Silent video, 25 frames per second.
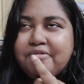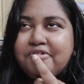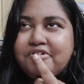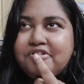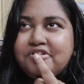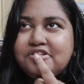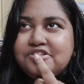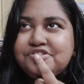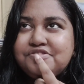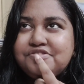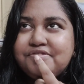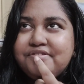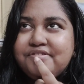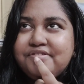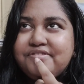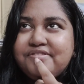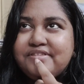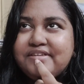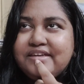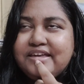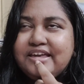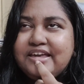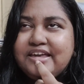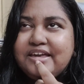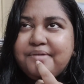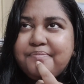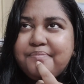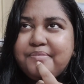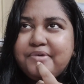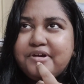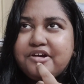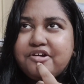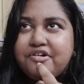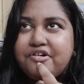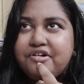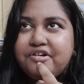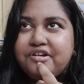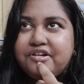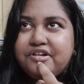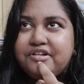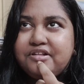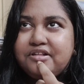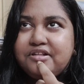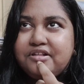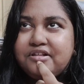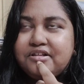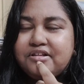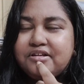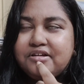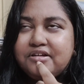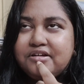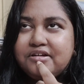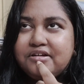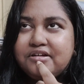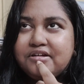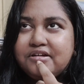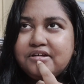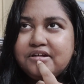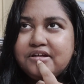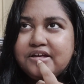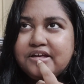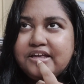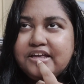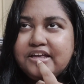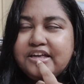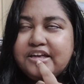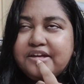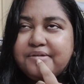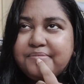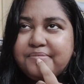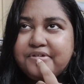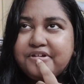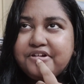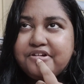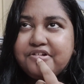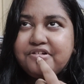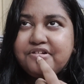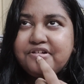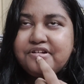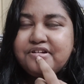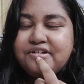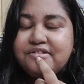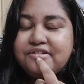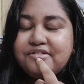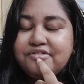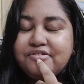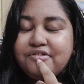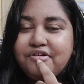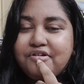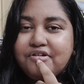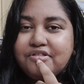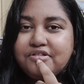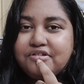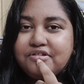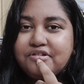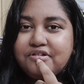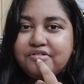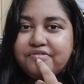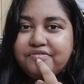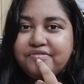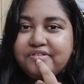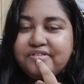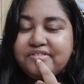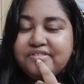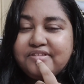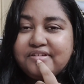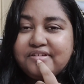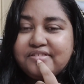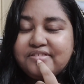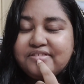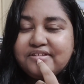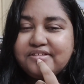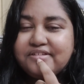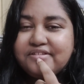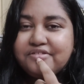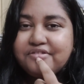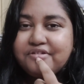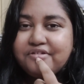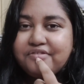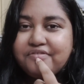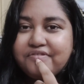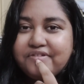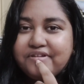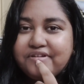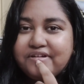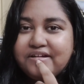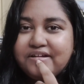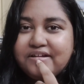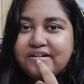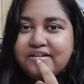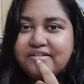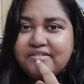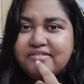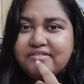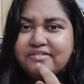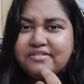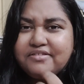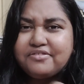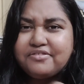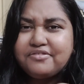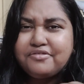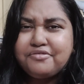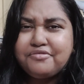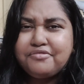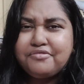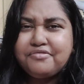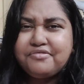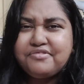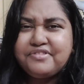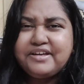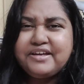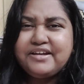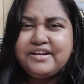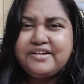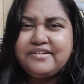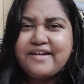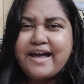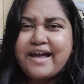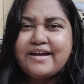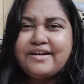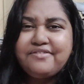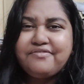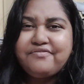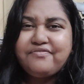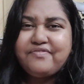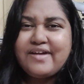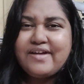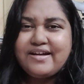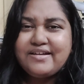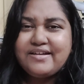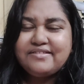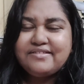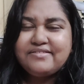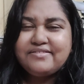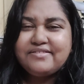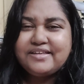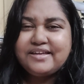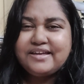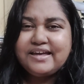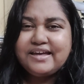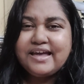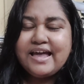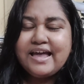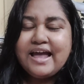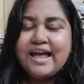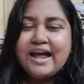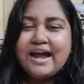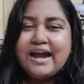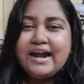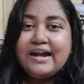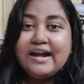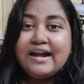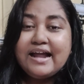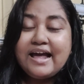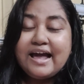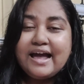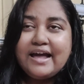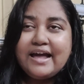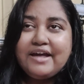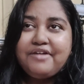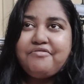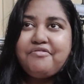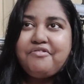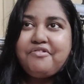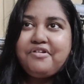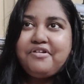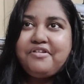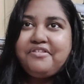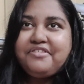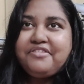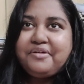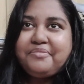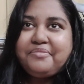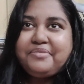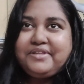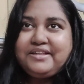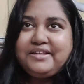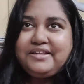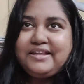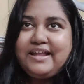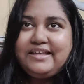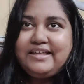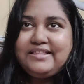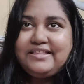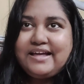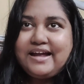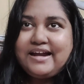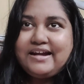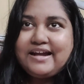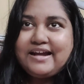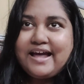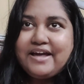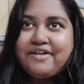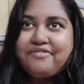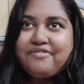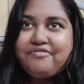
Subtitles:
I'm gonna choose E.M. McConnell. E.M. McConnell is the author of The Seltzer Sovereign, and it's this cozy dragon fantasy, and I want something like that.